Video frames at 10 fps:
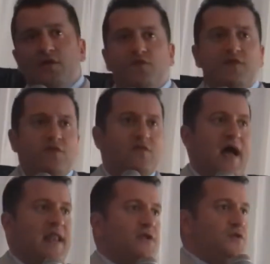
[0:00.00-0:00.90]
You've
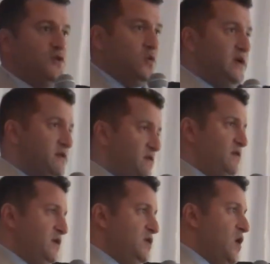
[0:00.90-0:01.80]
got to do it,
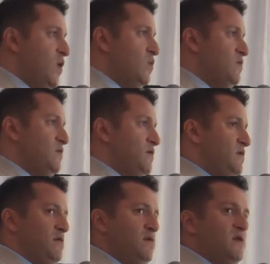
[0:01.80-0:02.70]
you know.
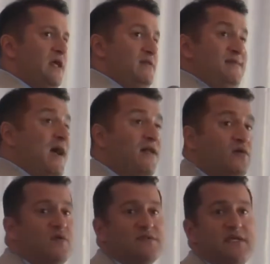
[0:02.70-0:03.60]
I
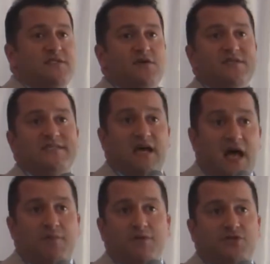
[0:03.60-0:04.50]
don't want to say till it's
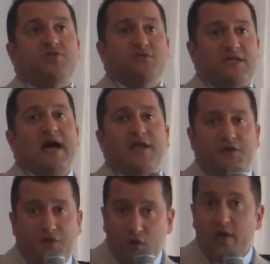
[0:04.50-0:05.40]
done, but you just got
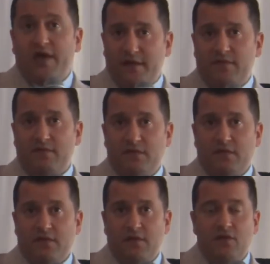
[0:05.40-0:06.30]
to do it.
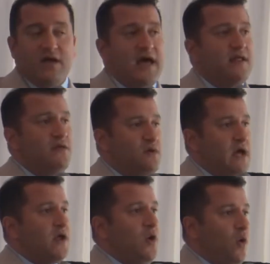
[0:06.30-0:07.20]
Right. You got to
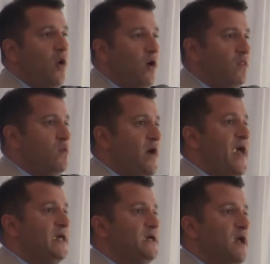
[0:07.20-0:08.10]
go all the
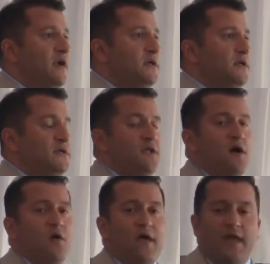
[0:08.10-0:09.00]
way. You
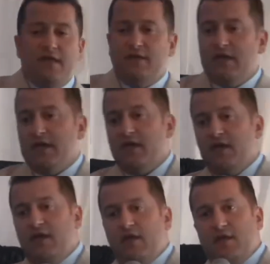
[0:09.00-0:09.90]
know,
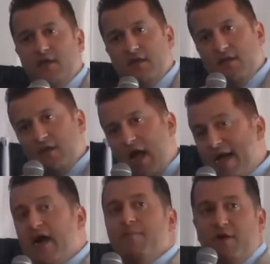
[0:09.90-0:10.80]
and
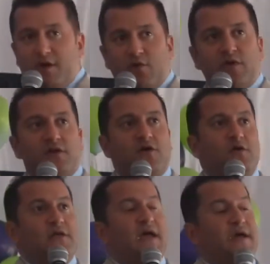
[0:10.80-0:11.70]
I got married at a real
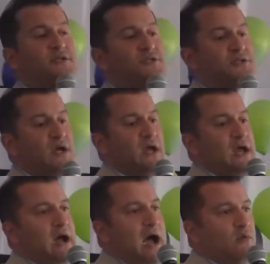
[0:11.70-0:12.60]
early age.
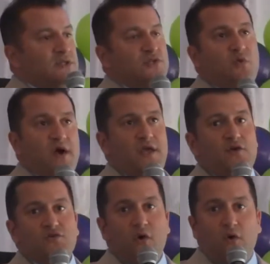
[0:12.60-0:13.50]
I was 20
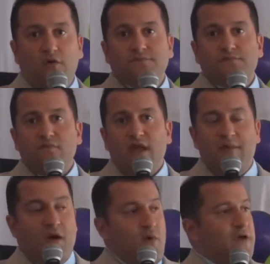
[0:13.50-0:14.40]
years old,
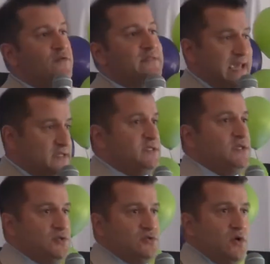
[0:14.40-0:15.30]
and my wife was
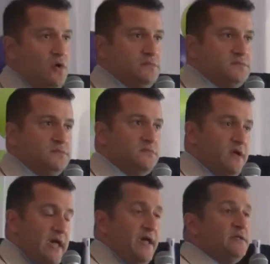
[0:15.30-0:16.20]
18 years old.
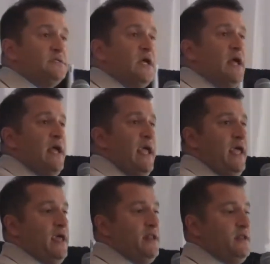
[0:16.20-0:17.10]
Okay,
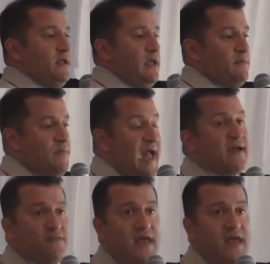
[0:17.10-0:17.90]
and back